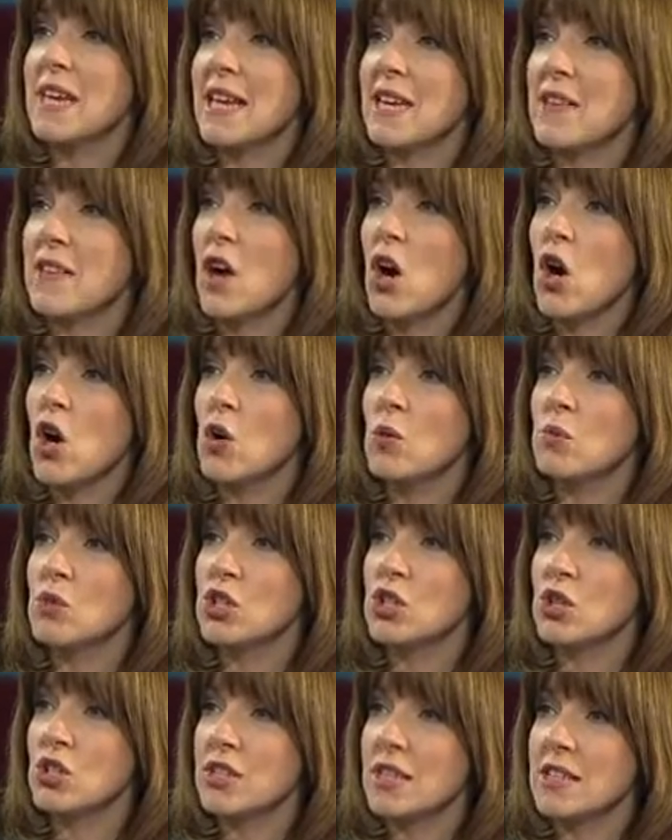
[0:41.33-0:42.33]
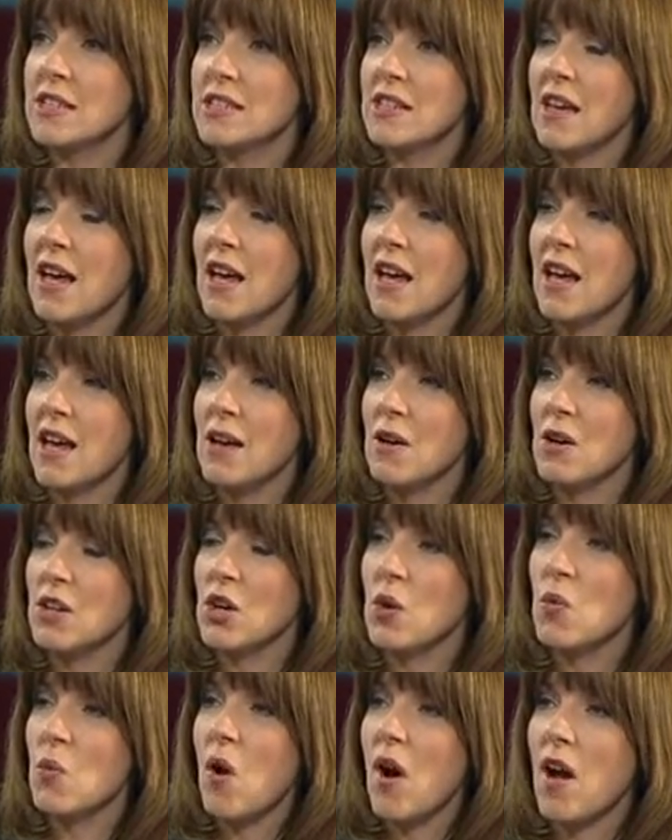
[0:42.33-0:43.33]
begin in the home, shouldn't it?
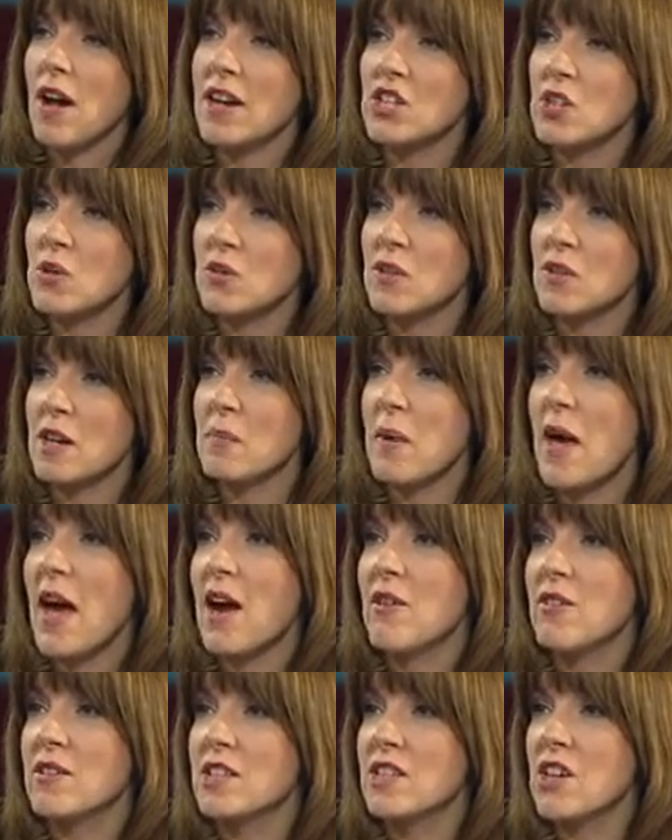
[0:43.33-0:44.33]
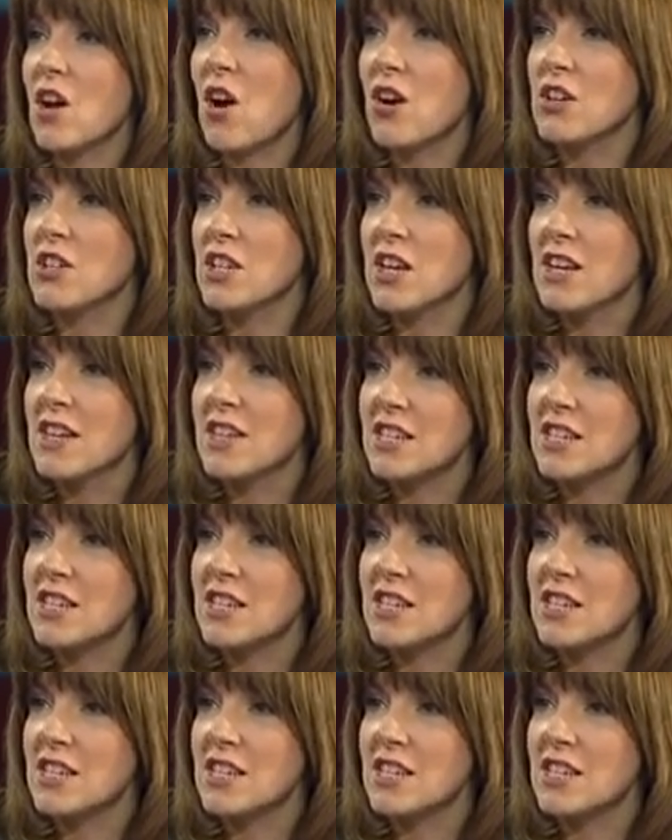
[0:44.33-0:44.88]
Why do you think parents aren't